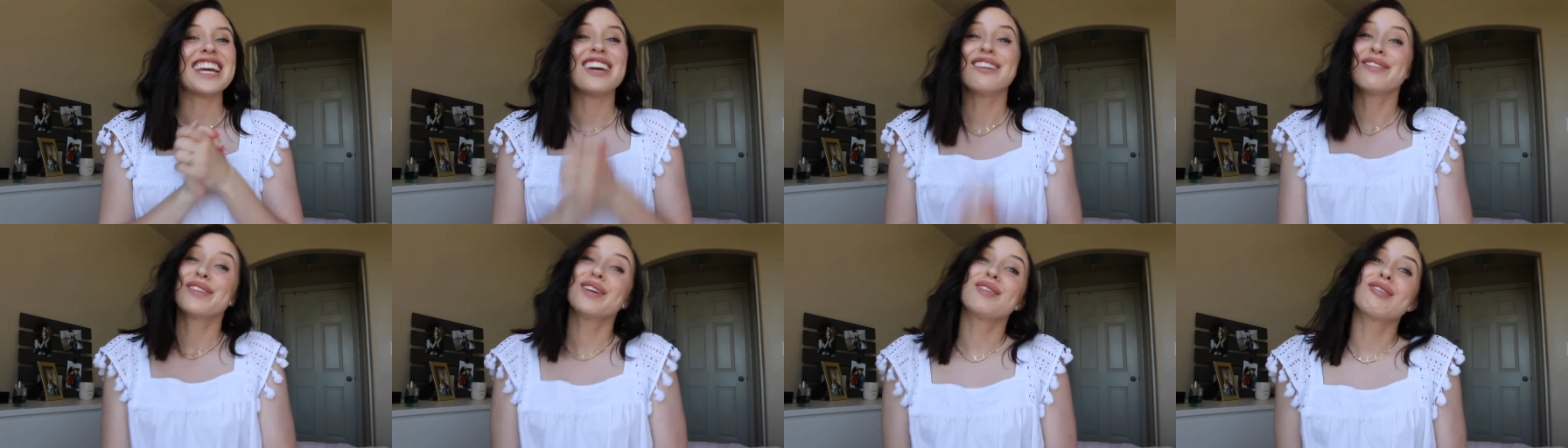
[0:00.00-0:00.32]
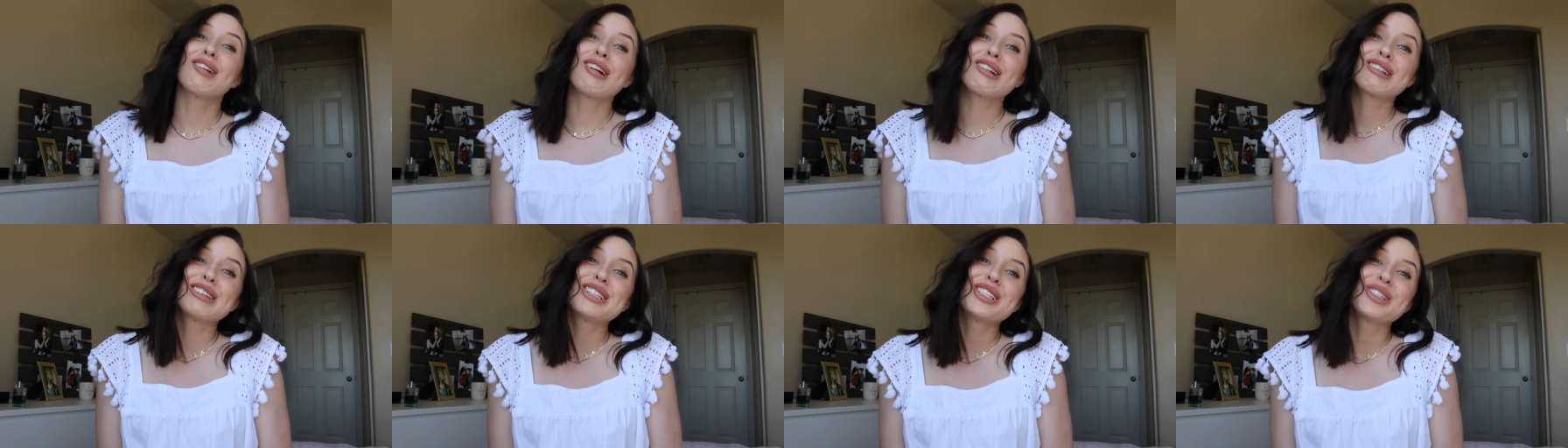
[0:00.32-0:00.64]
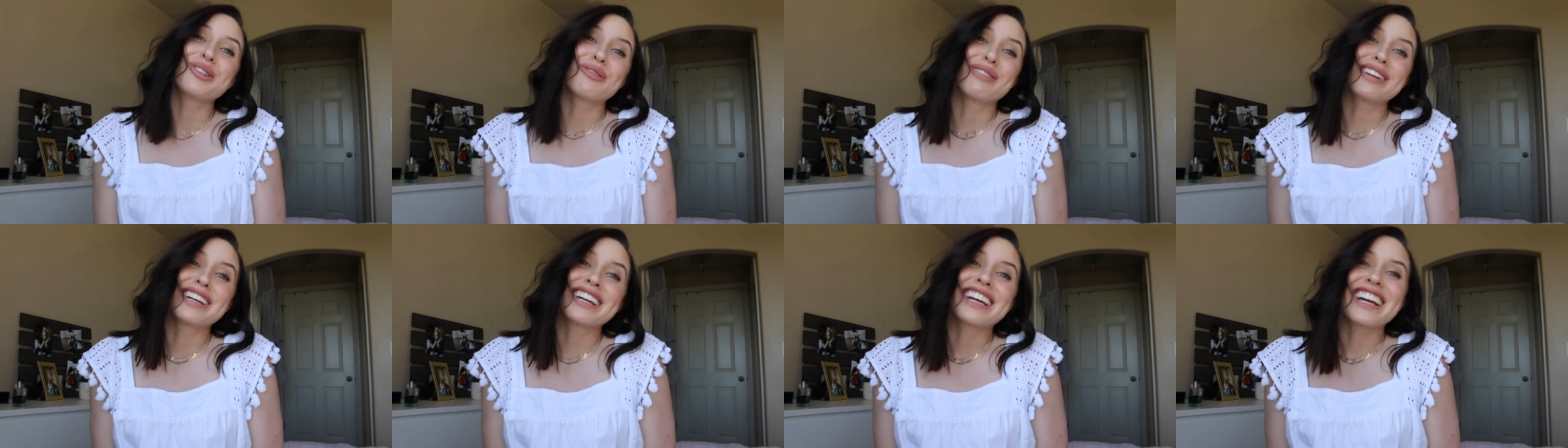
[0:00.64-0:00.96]
if you are
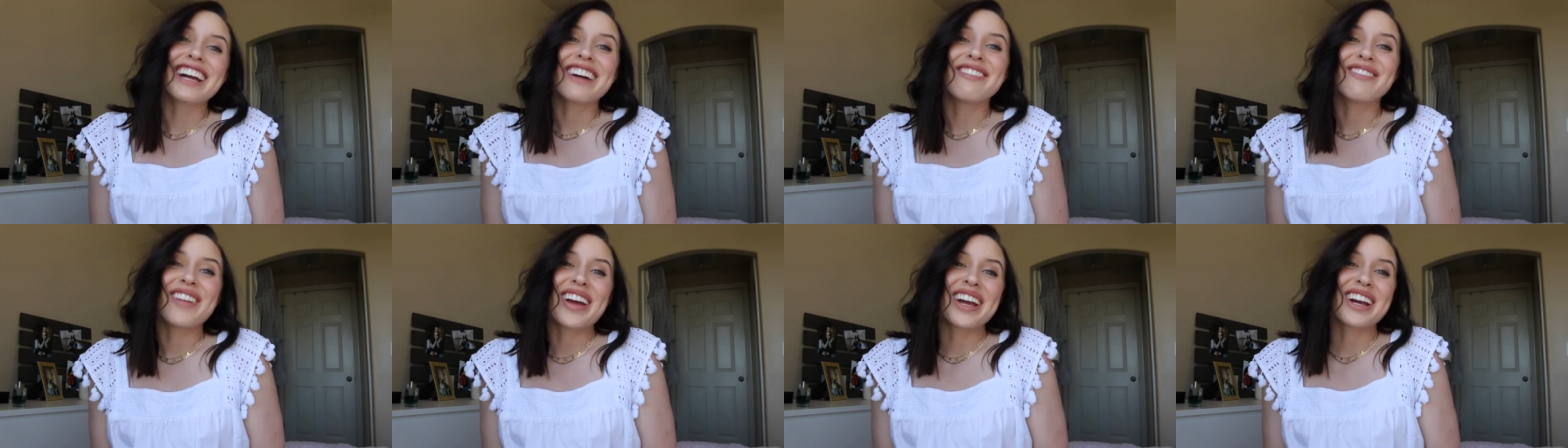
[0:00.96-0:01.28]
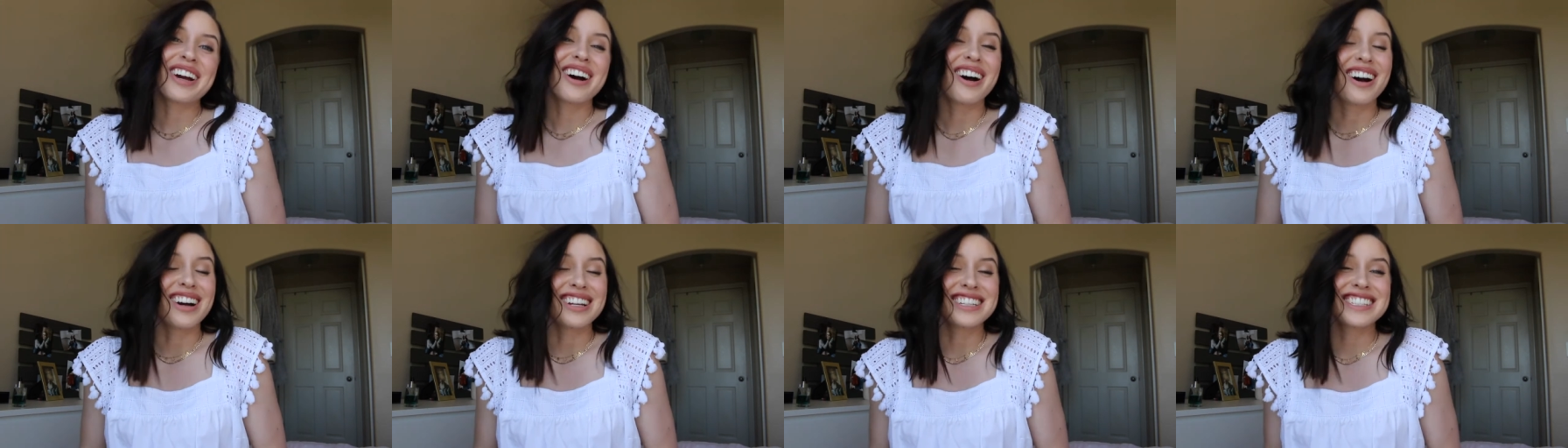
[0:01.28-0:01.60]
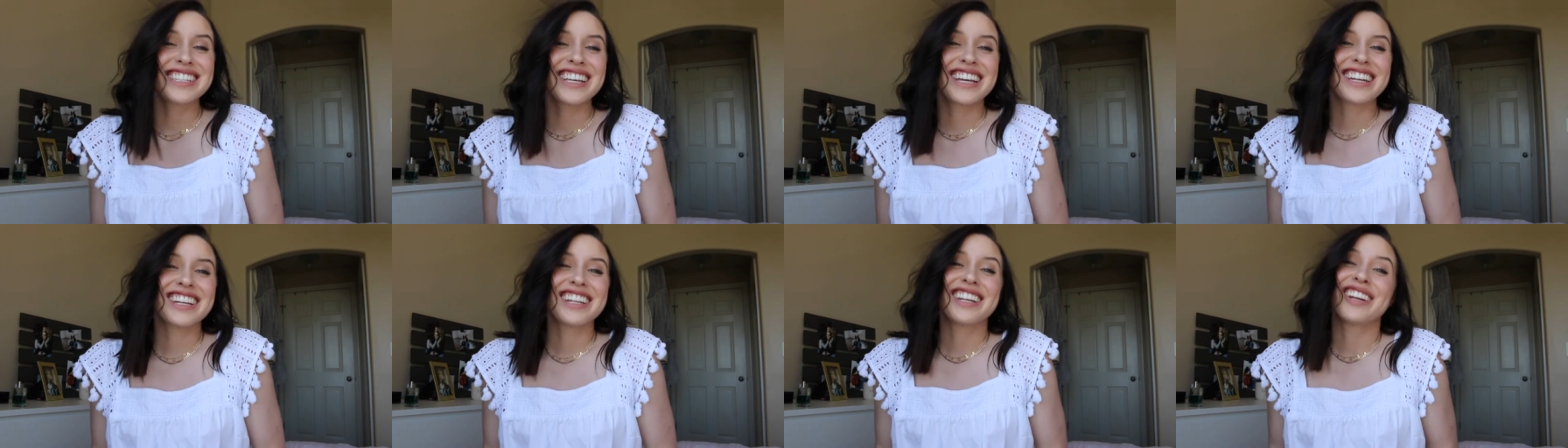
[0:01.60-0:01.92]
enjoying my
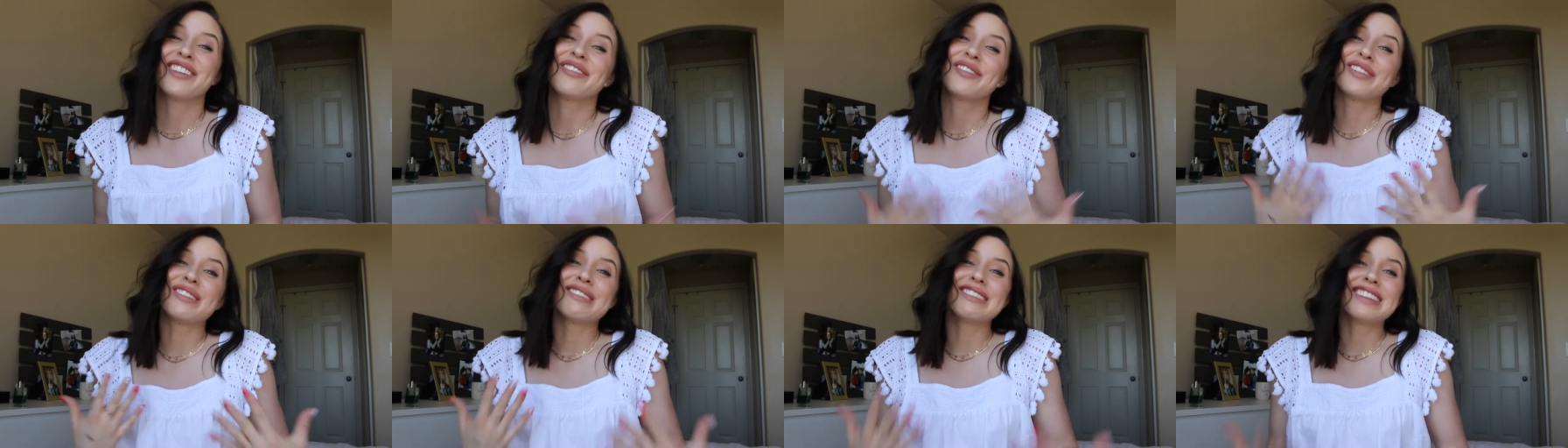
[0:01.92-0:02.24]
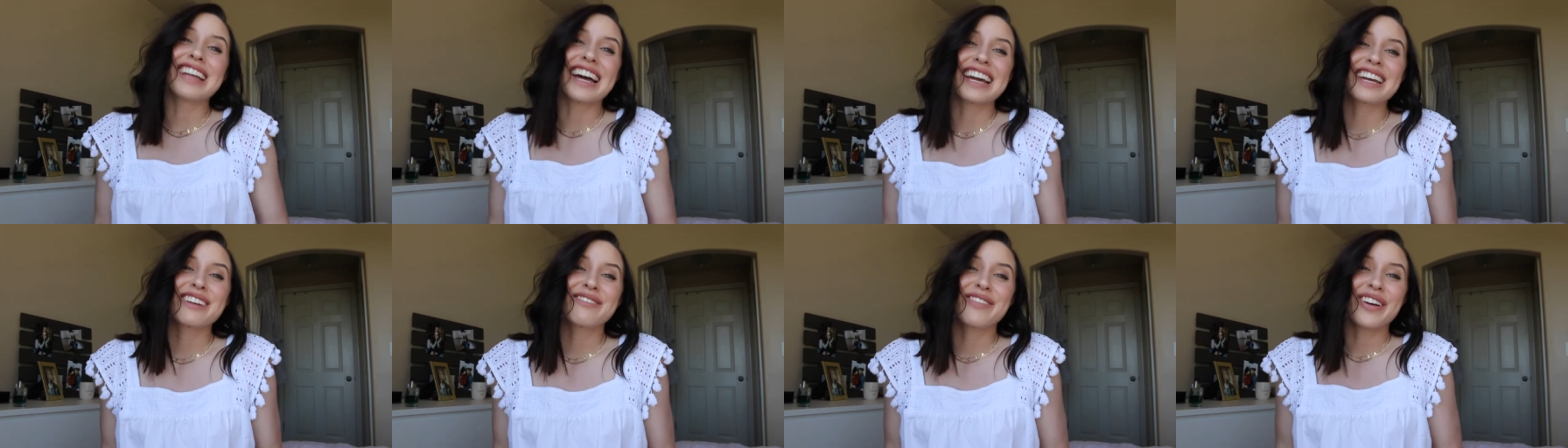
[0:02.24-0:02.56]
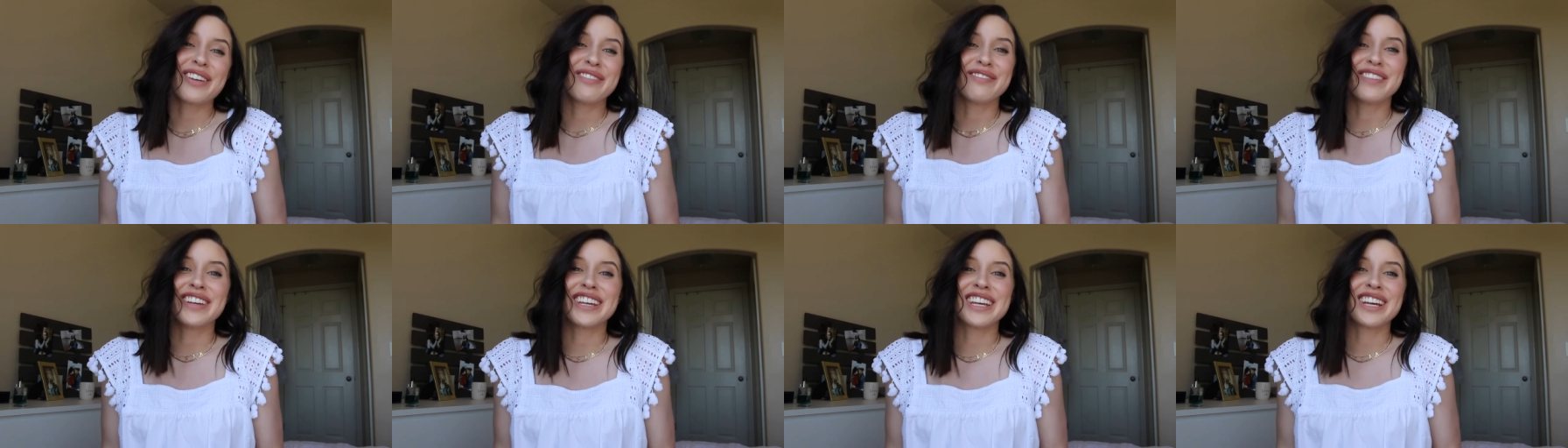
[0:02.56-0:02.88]
content and if you like
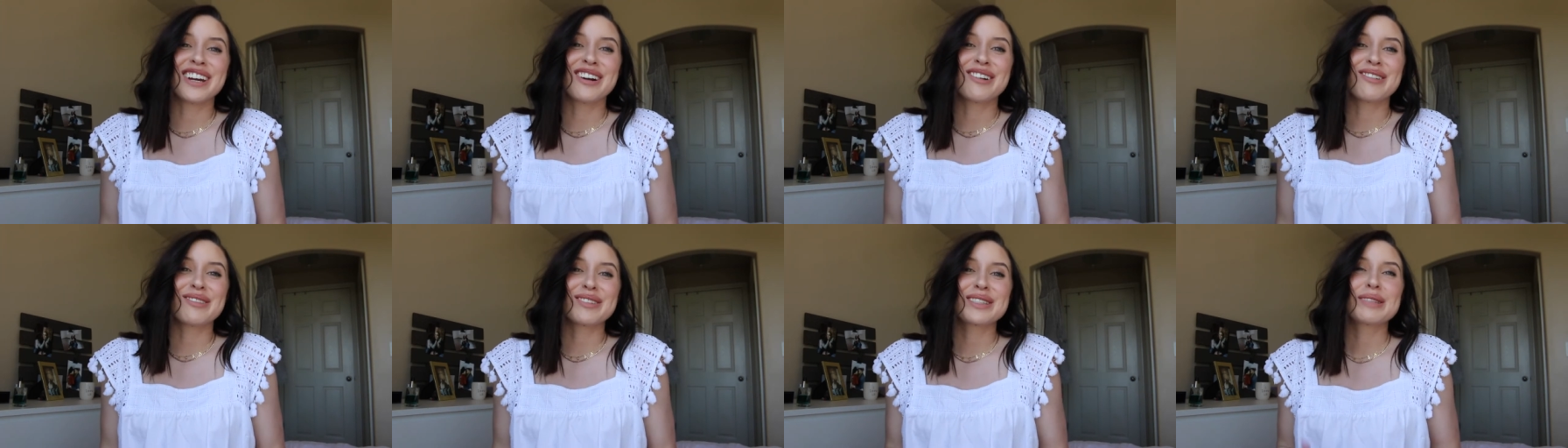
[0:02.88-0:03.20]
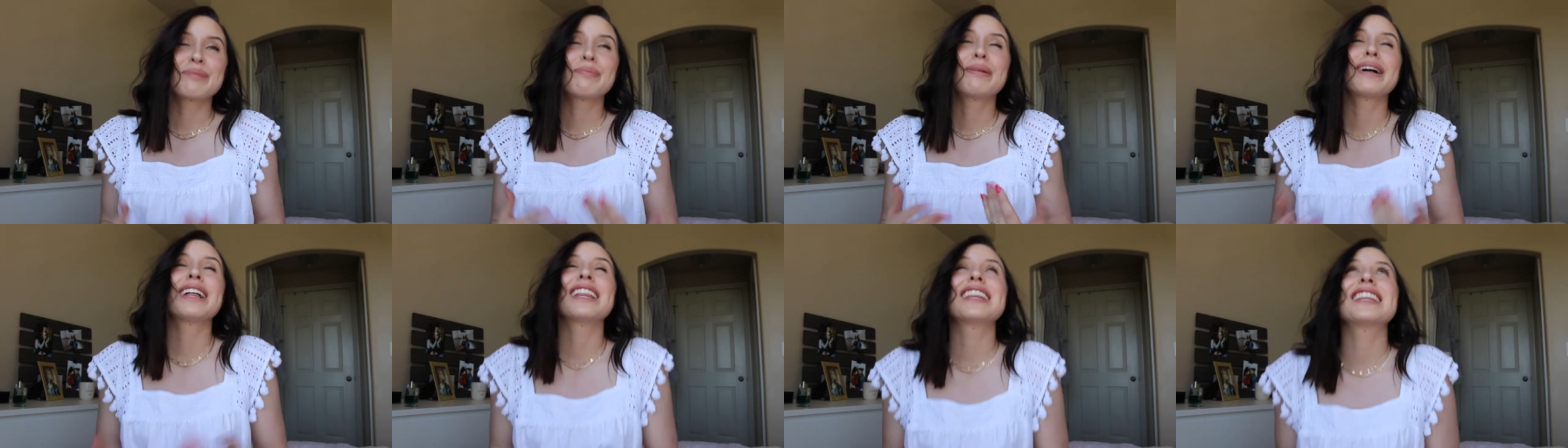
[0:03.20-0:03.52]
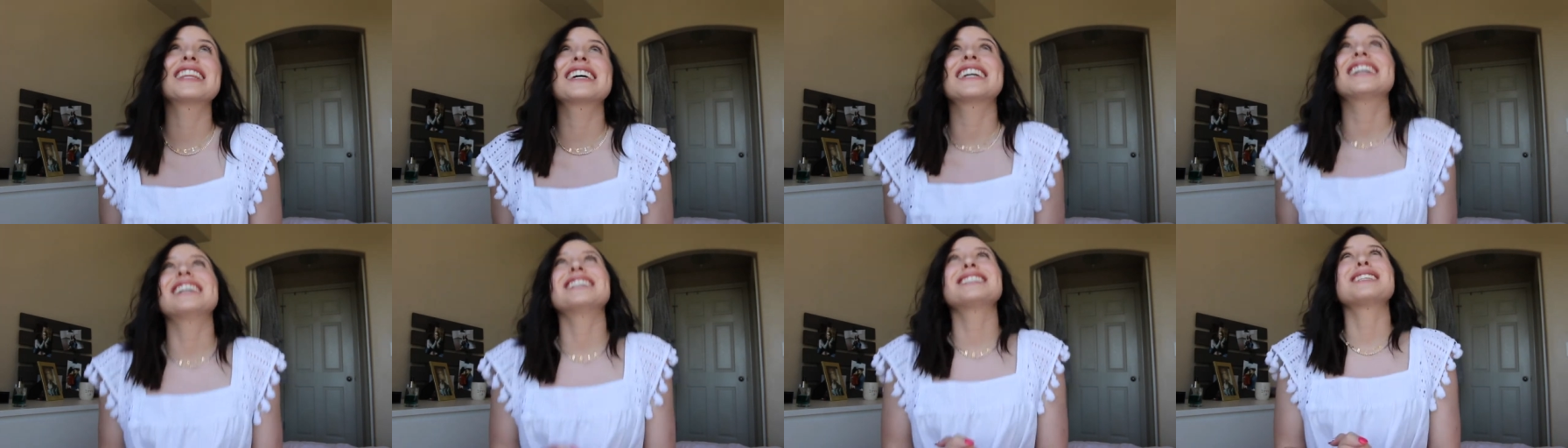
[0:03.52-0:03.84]
my videos,
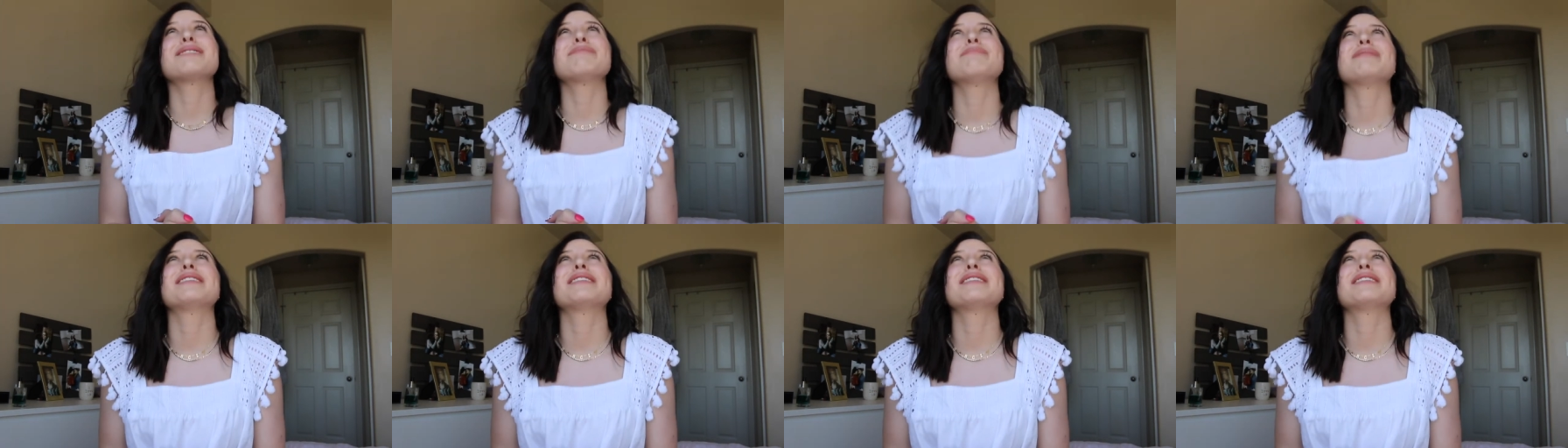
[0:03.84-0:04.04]
please,